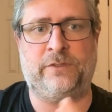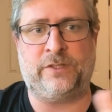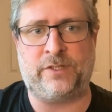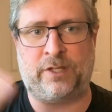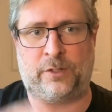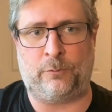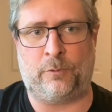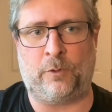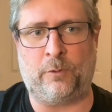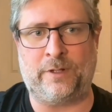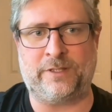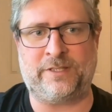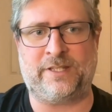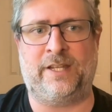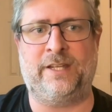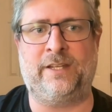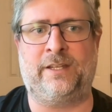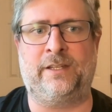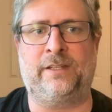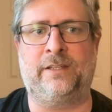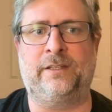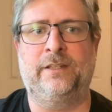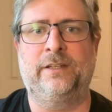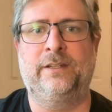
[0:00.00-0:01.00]
Does anyone want to
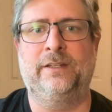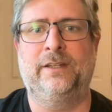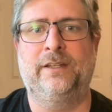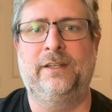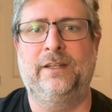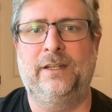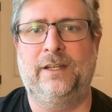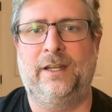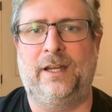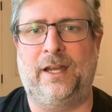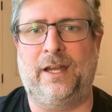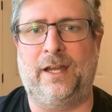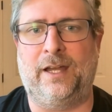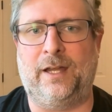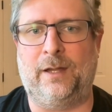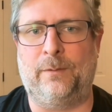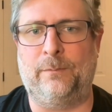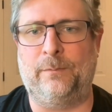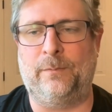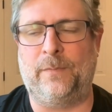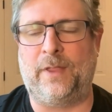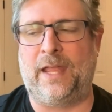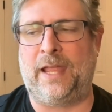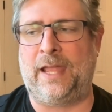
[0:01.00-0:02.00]
take it?
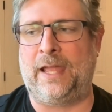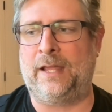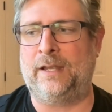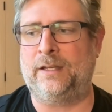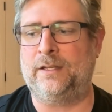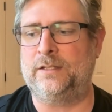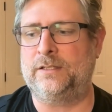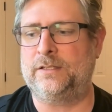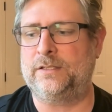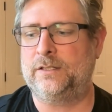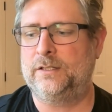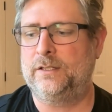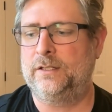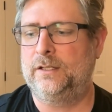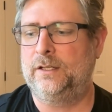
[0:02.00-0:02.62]
And